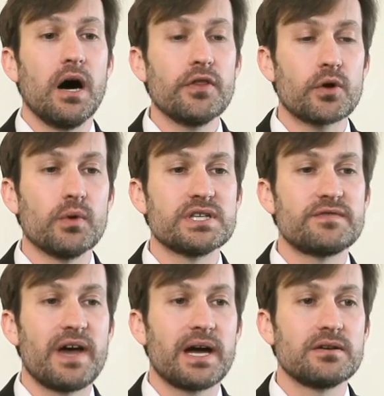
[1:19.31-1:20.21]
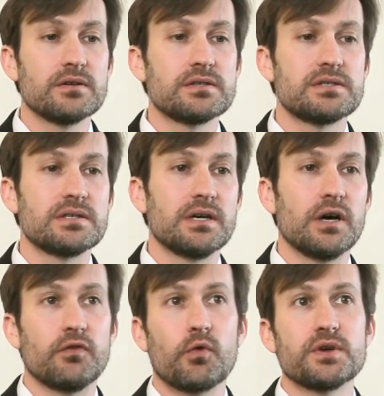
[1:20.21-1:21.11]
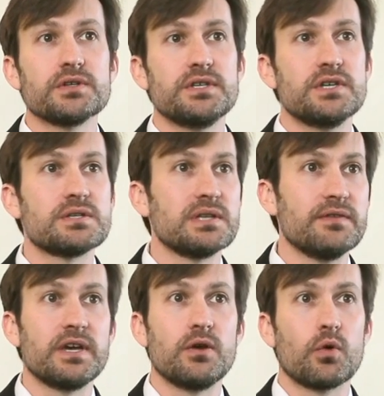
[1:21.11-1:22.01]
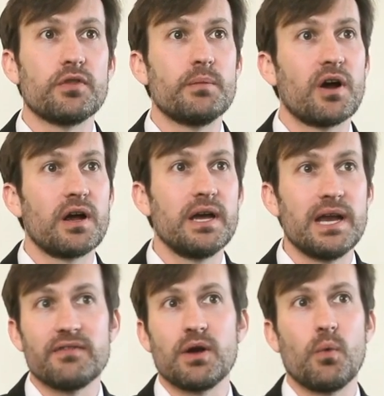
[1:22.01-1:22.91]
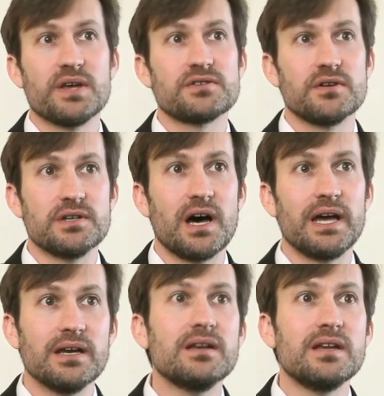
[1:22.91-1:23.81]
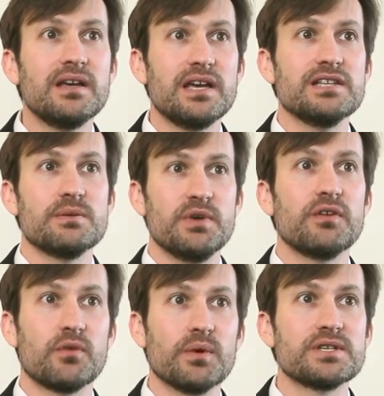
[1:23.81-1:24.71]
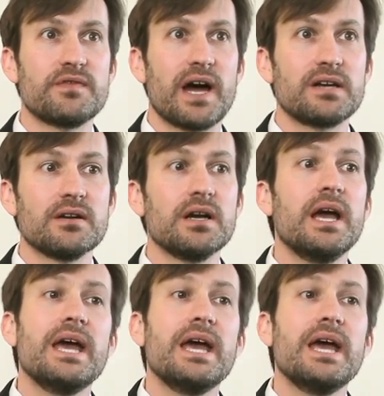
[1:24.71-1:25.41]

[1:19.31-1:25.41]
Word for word: Other risk factors, uh, unfortunately, just living in North America and having a Western diet is a bit of a risk factor.